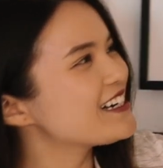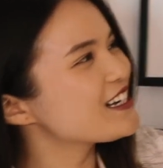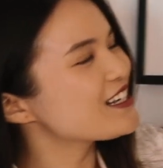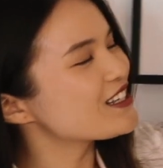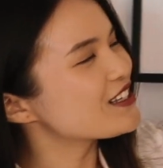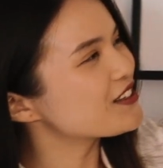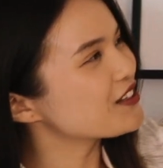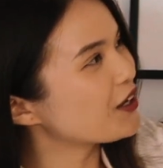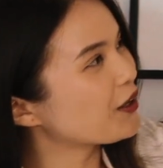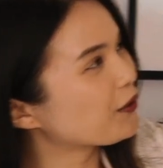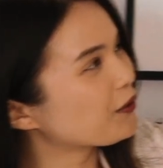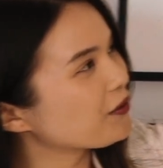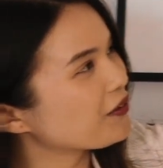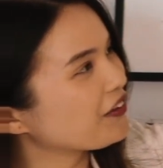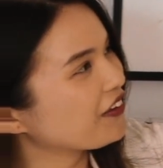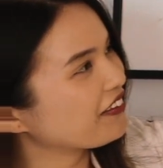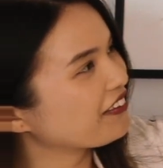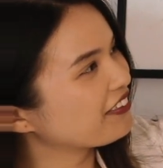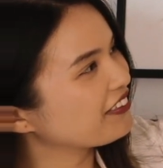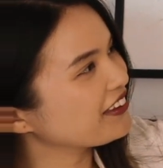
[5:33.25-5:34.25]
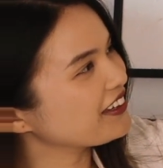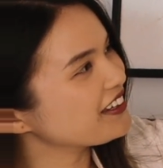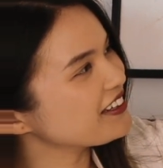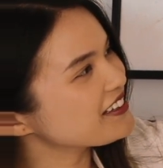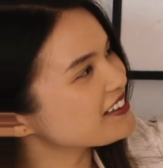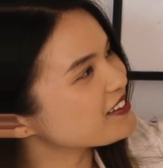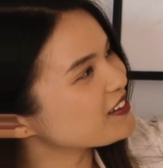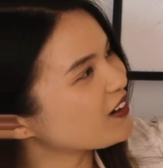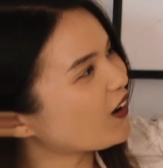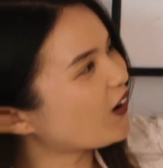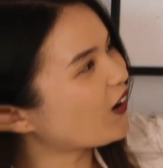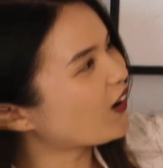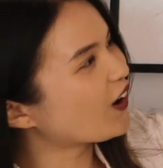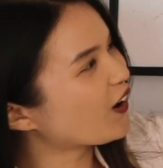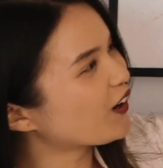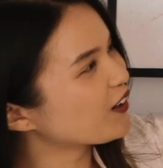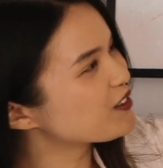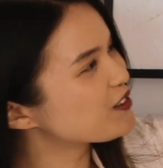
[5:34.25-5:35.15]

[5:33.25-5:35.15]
So these are